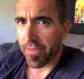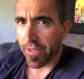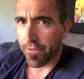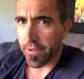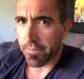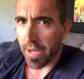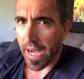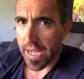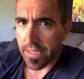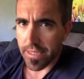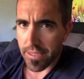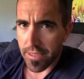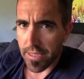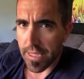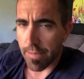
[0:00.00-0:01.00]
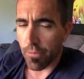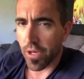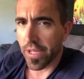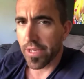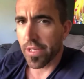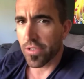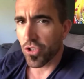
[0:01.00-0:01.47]
If you're passing
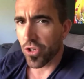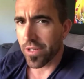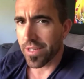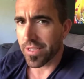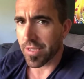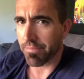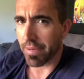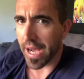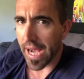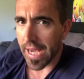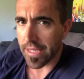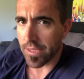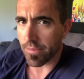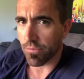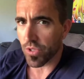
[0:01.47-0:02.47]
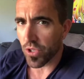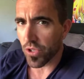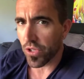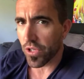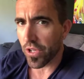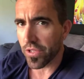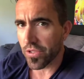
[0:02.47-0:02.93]
someone, try not to pass them
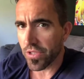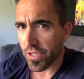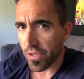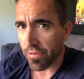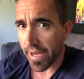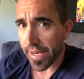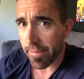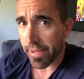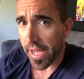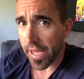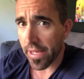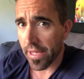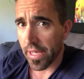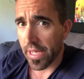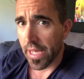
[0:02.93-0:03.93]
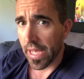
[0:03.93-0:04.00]
too close to the roundabout,